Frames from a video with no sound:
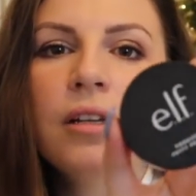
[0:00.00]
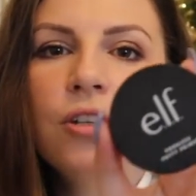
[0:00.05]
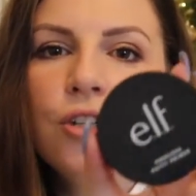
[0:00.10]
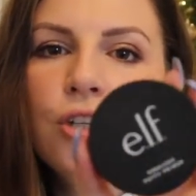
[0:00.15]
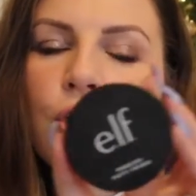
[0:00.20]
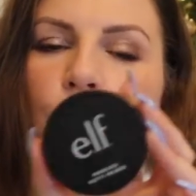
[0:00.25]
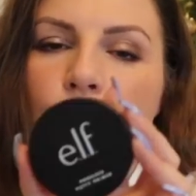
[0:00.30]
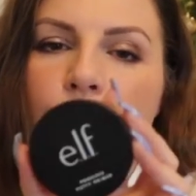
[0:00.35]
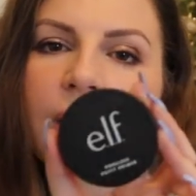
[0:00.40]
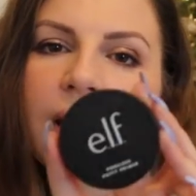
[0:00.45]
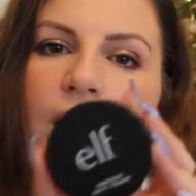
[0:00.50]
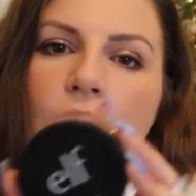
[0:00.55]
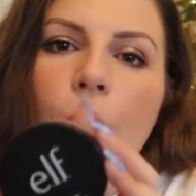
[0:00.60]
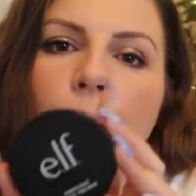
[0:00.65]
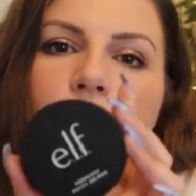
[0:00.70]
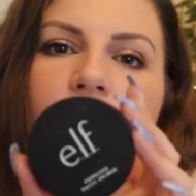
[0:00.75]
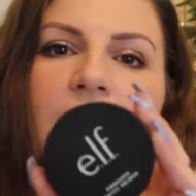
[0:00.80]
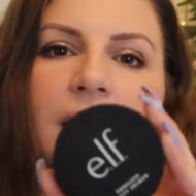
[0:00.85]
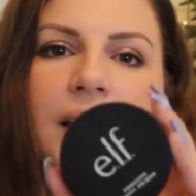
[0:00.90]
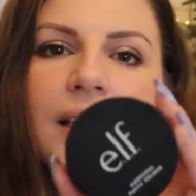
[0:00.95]
To be
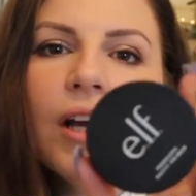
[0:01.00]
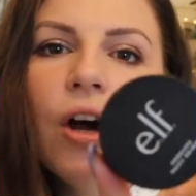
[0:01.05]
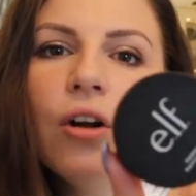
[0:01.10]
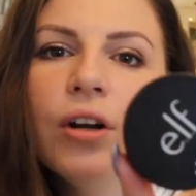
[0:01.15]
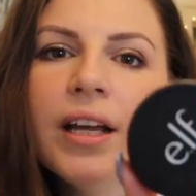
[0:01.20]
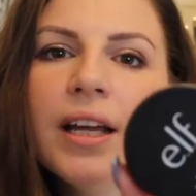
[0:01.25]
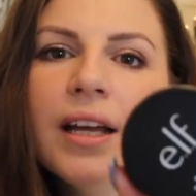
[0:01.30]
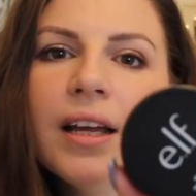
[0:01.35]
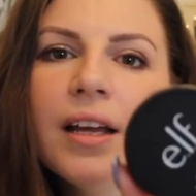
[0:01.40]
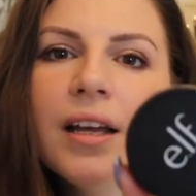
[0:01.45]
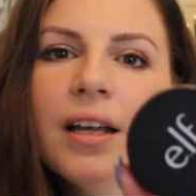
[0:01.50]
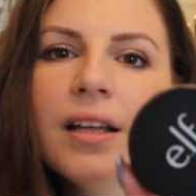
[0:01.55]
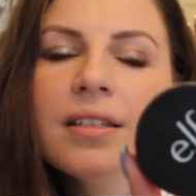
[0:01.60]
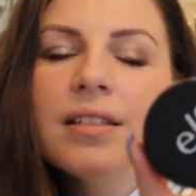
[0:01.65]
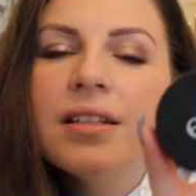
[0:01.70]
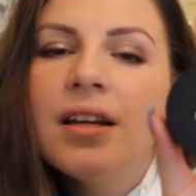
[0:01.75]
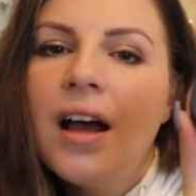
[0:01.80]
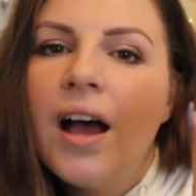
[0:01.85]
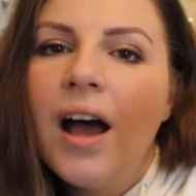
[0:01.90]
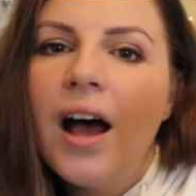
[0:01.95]
completely
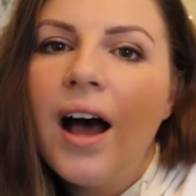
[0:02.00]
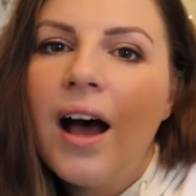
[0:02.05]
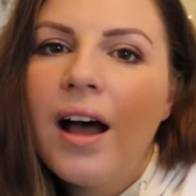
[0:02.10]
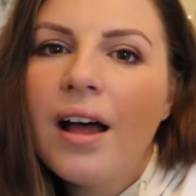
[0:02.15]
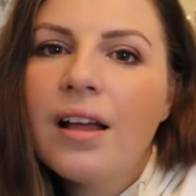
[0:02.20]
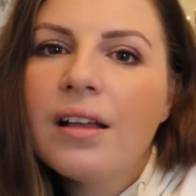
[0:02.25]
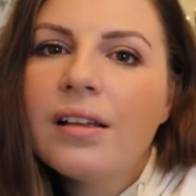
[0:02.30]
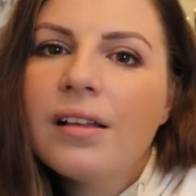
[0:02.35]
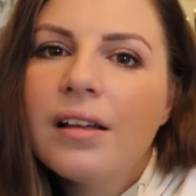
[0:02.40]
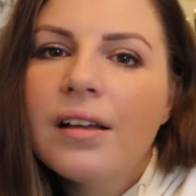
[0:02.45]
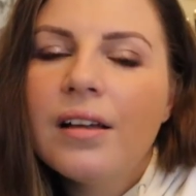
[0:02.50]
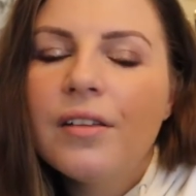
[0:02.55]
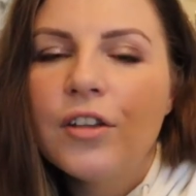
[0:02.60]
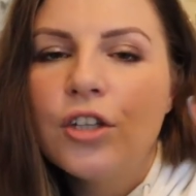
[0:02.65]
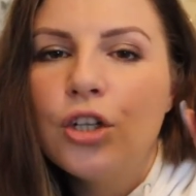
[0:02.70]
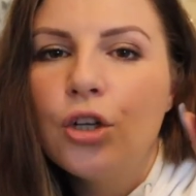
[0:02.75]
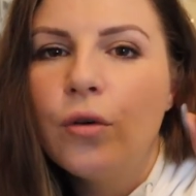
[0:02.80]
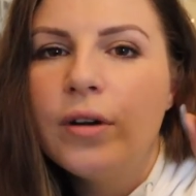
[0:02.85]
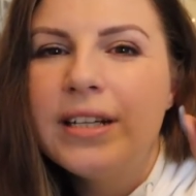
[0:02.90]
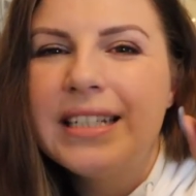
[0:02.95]
honest, the
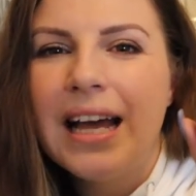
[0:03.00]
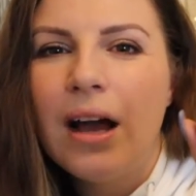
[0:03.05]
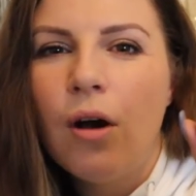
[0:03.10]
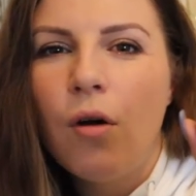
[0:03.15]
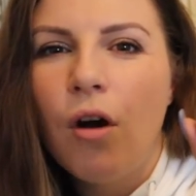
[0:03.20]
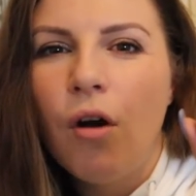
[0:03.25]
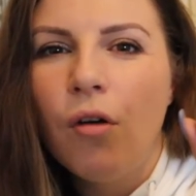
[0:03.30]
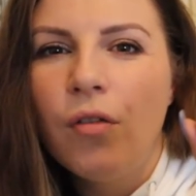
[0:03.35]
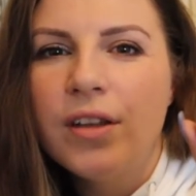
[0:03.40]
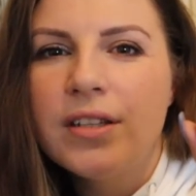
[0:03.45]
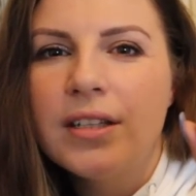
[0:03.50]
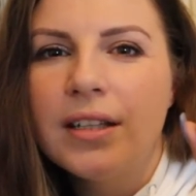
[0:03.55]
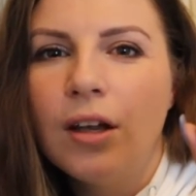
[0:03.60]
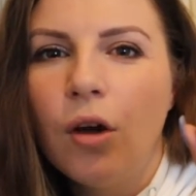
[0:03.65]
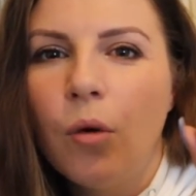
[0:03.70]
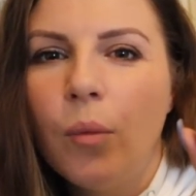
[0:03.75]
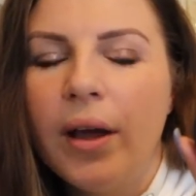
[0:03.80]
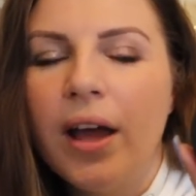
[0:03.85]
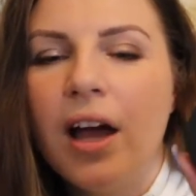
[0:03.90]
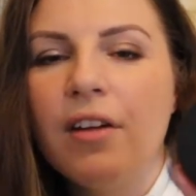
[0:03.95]
jury's out on this a
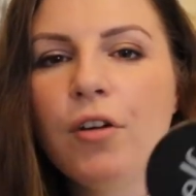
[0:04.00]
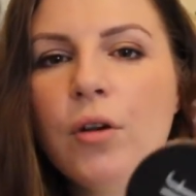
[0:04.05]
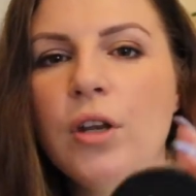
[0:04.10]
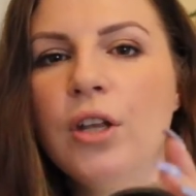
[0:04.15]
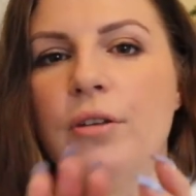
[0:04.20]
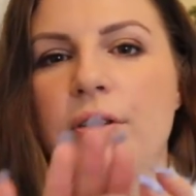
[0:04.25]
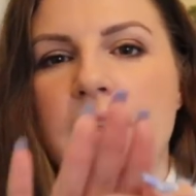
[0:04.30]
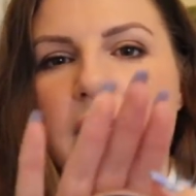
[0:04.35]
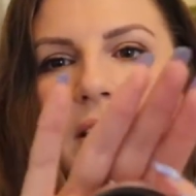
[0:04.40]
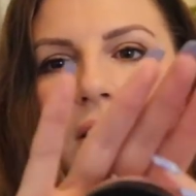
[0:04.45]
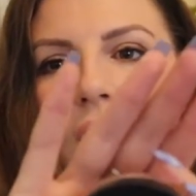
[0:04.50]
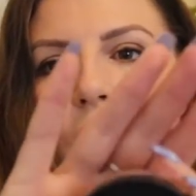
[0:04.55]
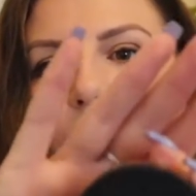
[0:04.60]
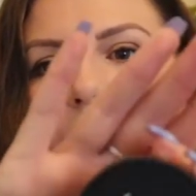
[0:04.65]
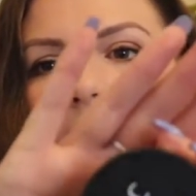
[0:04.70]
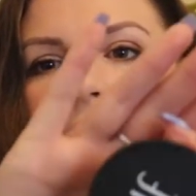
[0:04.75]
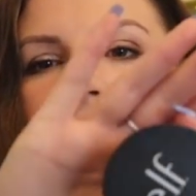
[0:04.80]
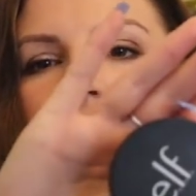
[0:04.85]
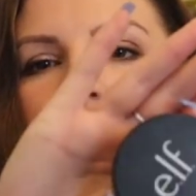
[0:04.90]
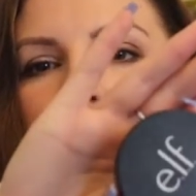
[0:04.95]
little bit. I've only used this a
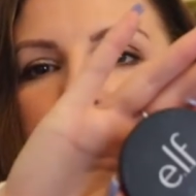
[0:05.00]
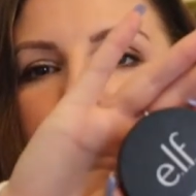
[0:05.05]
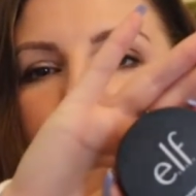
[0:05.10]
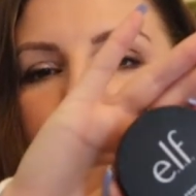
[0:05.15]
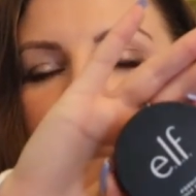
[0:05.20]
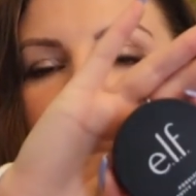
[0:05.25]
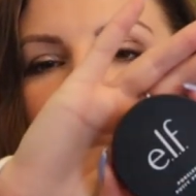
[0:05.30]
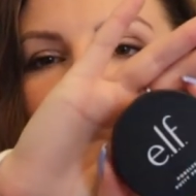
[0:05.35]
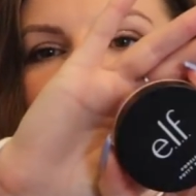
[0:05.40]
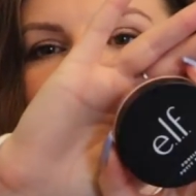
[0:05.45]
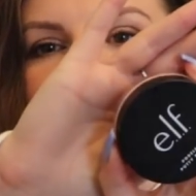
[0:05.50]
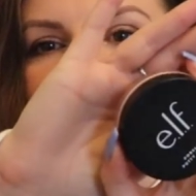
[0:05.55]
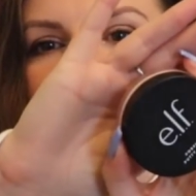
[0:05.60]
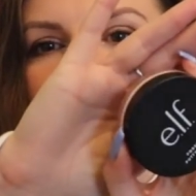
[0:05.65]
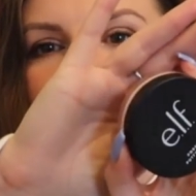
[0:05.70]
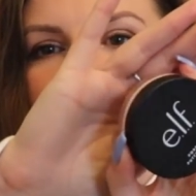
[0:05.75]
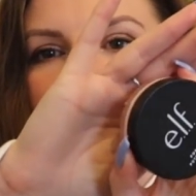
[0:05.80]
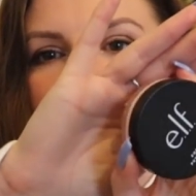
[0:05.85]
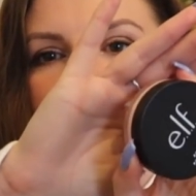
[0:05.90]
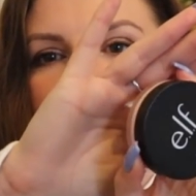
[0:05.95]
couple of times, but I wanted to
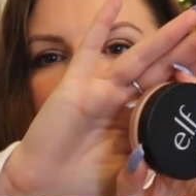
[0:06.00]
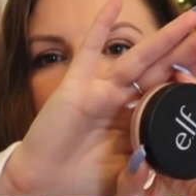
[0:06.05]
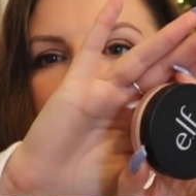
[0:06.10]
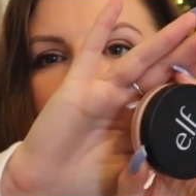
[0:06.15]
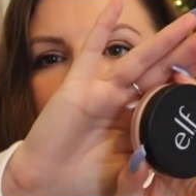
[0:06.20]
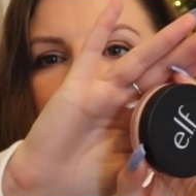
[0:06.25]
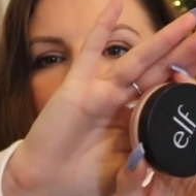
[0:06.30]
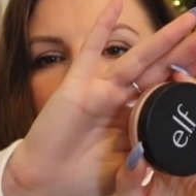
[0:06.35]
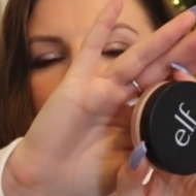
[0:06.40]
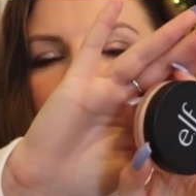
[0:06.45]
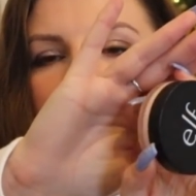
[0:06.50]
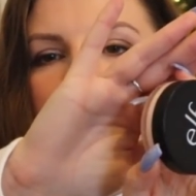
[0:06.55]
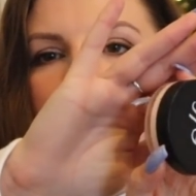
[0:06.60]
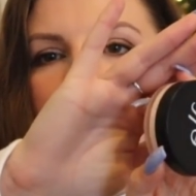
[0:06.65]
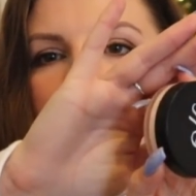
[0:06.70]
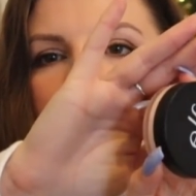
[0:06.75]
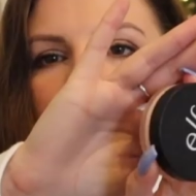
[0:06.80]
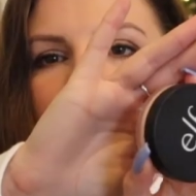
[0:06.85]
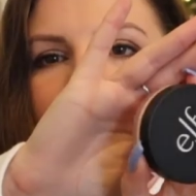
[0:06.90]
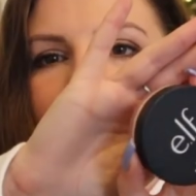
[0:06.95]
mention it because
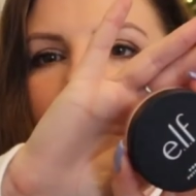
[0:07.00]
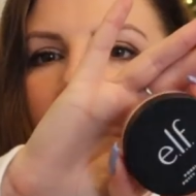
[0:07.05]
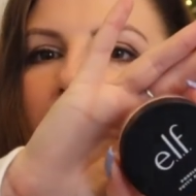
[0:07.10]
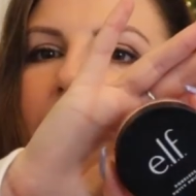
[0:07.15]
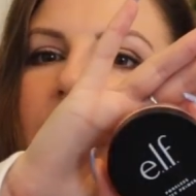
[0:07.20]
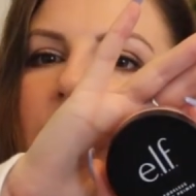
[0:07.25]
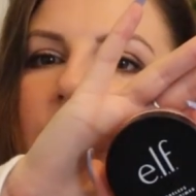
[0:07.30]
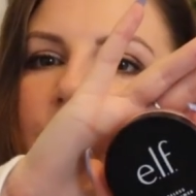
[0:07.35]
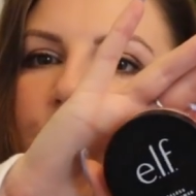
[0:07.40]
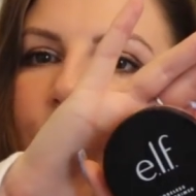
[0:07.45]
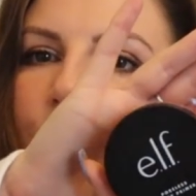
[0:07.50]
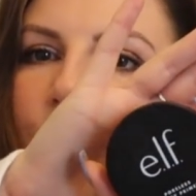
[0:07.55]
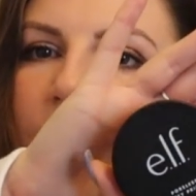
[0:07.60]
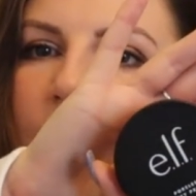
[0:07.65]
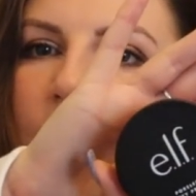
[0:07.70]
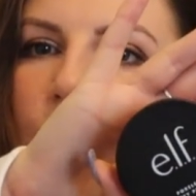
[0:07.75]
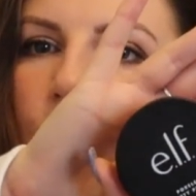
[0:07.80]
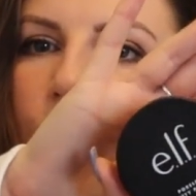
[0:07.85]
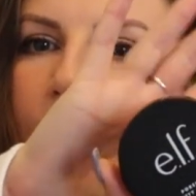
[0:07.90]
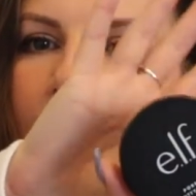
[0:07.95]
there's a kind of funny
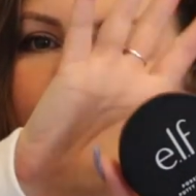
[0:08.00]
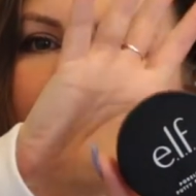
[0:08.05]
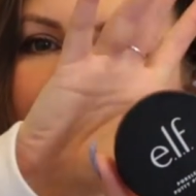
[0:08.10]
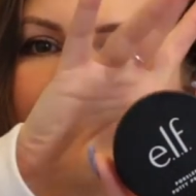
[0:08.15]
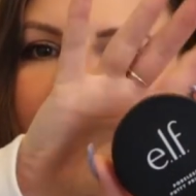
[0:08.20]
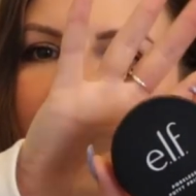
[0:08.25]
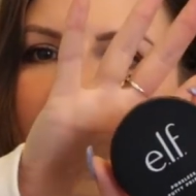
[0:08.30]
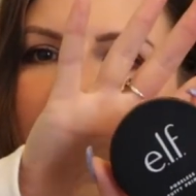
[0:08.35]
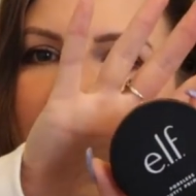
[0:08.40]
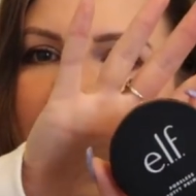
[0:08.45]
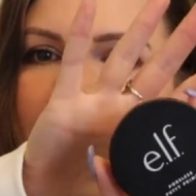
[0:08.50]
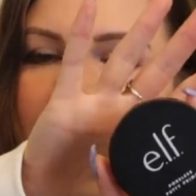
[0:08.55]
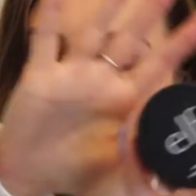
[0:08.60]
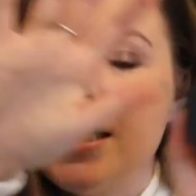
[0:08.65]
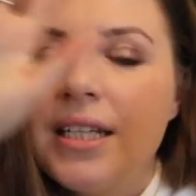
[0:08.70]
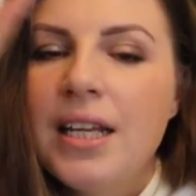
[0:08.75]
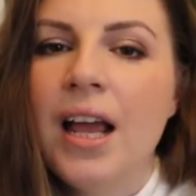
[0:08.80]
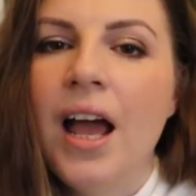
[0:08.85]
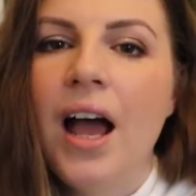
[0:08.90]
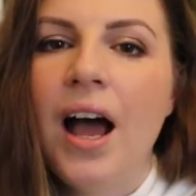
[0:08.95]
story behind
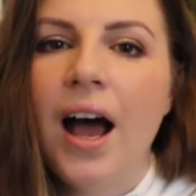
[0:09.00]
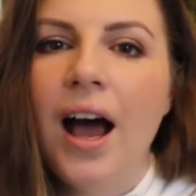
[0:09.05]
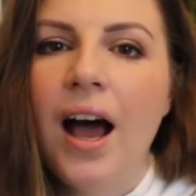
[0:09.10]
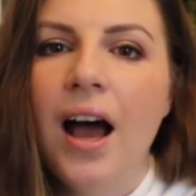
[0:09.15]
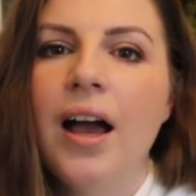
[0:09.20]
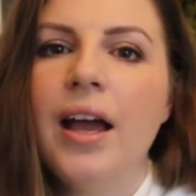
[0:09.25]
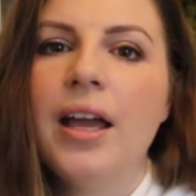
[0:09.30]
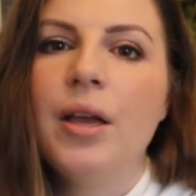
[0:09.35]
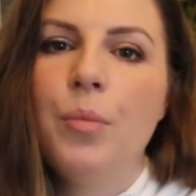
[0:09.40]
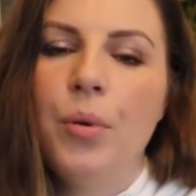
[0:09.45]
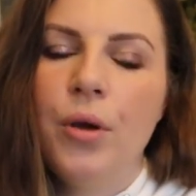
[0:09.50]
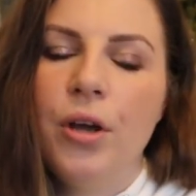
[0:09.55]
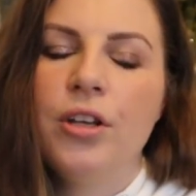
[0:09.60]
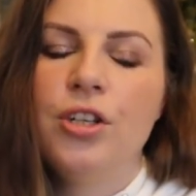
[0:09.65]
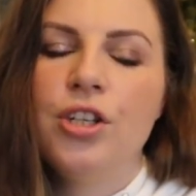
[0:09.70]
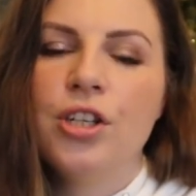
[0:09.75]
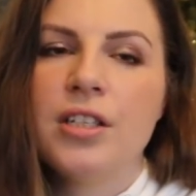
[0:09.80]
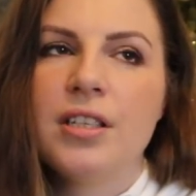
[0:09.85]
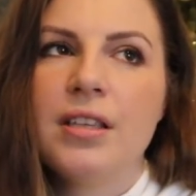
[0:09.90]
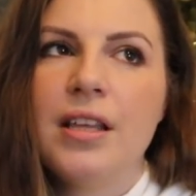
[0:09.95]
it. I
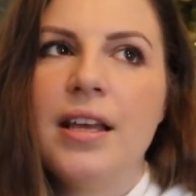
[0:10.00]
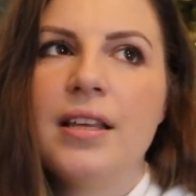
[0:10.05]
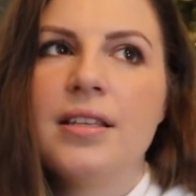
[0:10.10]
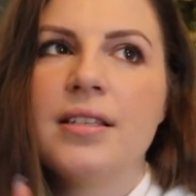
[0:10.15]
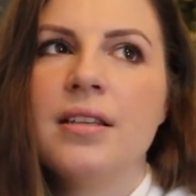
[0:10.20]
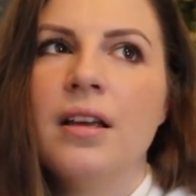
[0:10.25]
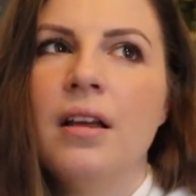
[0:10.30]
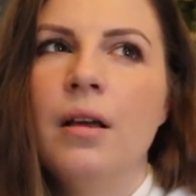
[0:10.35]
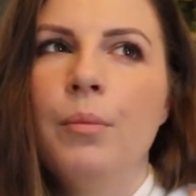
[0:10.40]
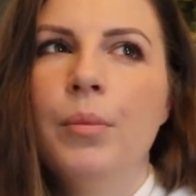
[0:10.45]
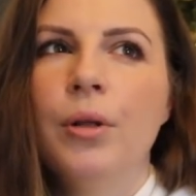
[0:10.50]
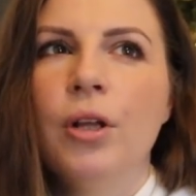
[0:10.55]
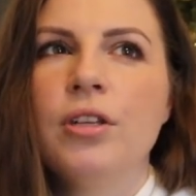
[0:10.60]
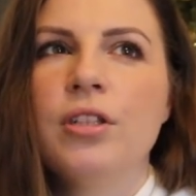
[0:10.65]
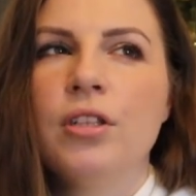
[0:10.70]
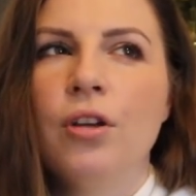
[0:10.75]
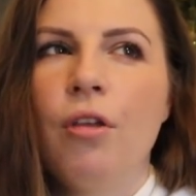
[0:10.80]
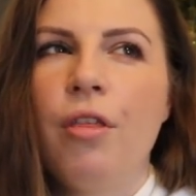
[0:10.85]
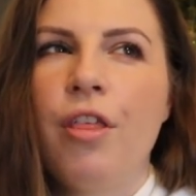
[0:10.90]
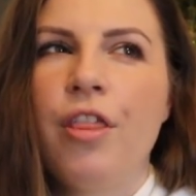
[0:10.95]
purchased this
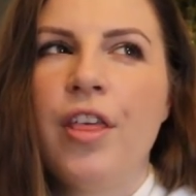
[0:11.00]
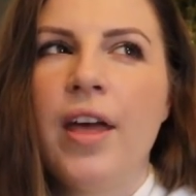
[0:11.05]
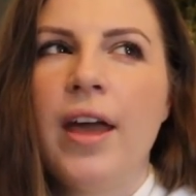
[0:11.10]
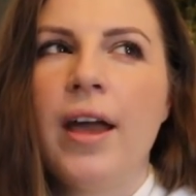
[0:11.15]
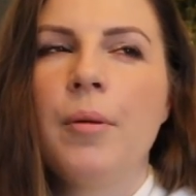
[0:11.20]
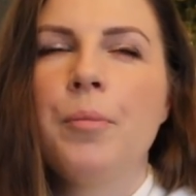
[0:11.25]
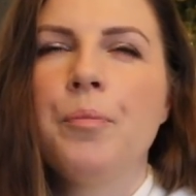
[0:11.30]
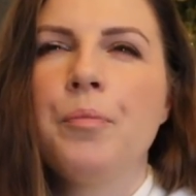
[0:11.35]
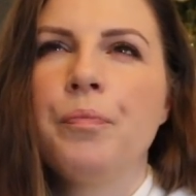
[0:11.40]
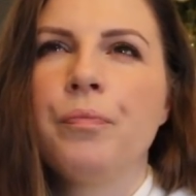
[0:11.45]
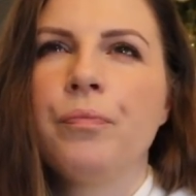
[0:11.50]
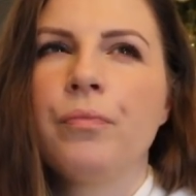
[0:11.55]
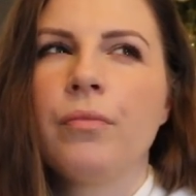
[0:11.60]
plus another thing.